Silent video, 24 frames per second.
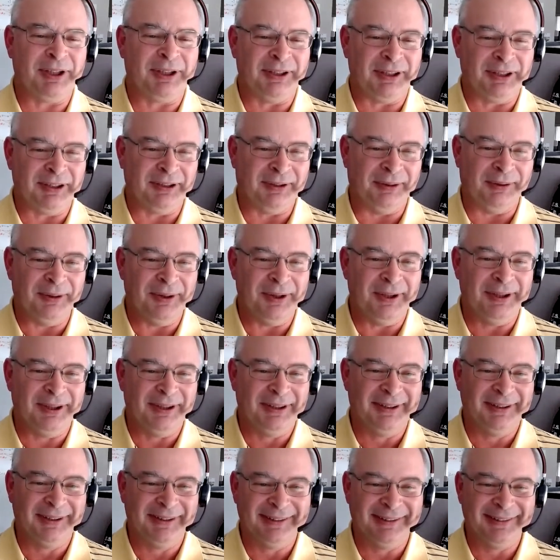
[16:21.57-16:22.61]
So,
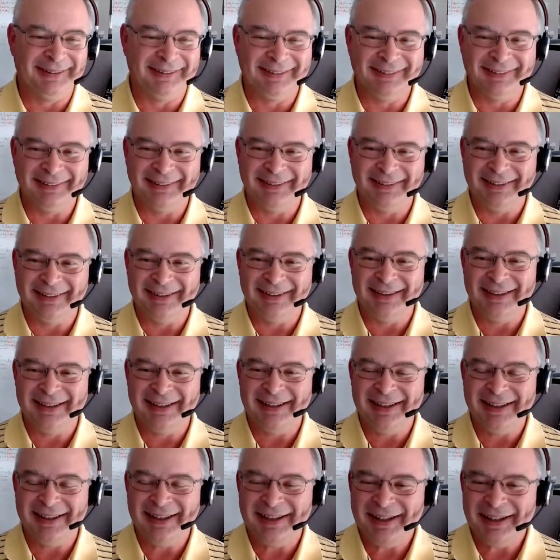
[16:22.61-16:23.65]
but it's always
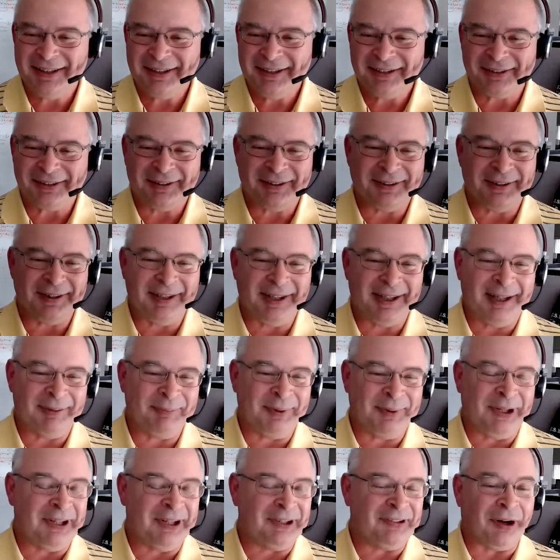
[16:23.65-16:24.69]
something different,
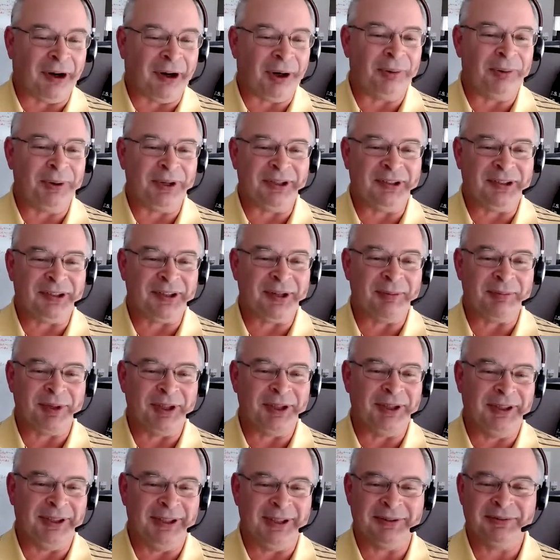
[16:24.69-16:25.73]
always something
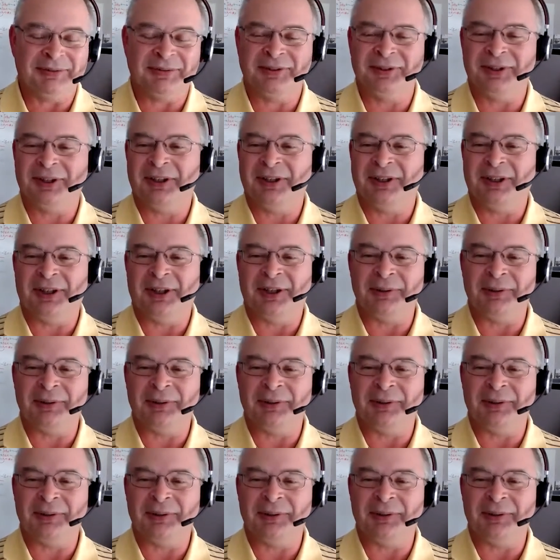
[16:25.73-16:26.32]
interesting.